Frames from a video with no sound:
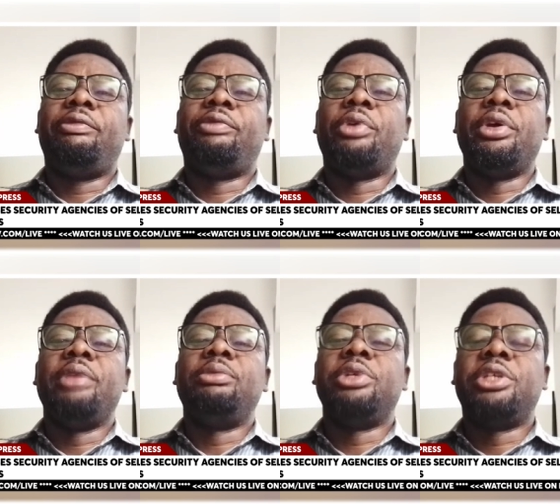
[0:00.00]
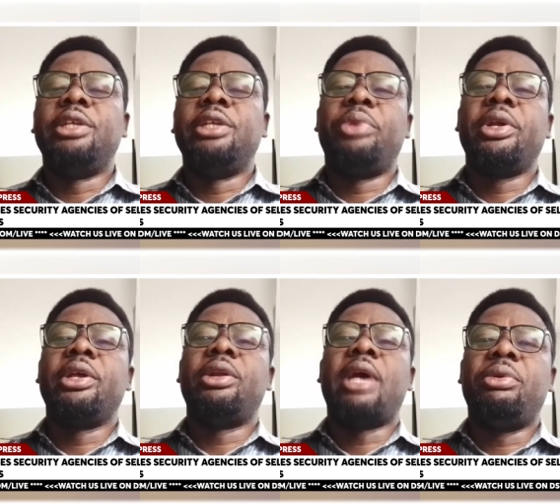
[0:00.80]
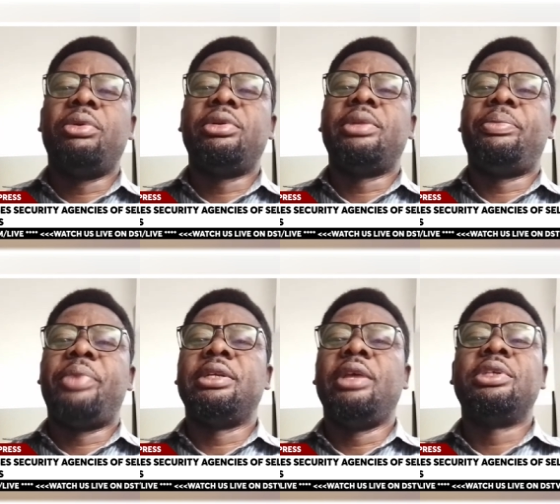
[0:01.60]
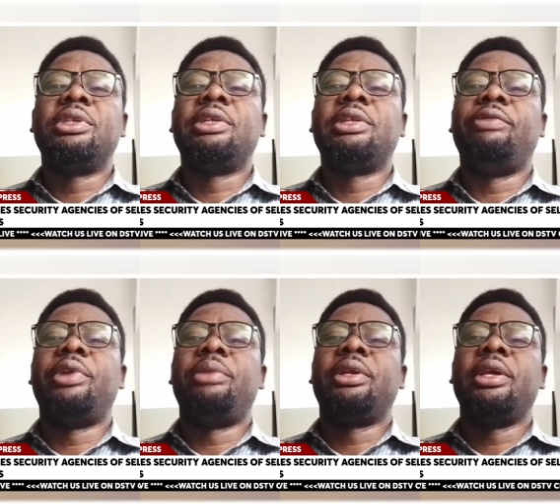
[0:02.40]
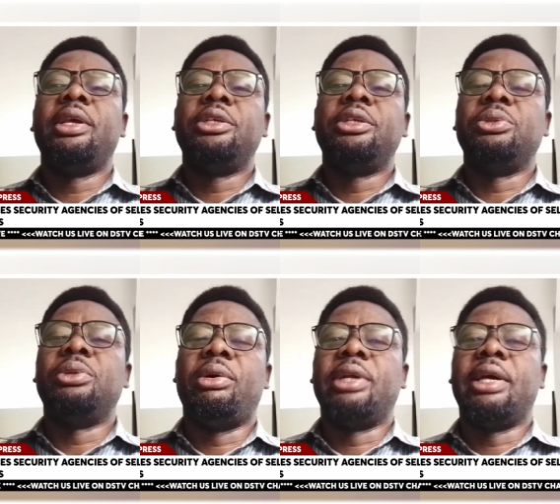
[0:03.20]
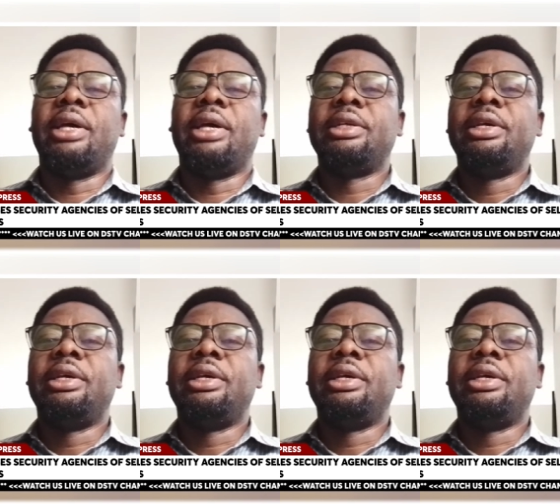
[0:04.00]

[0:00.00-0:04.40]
for him to be changed to bring in another person, it was a very big issue and all that.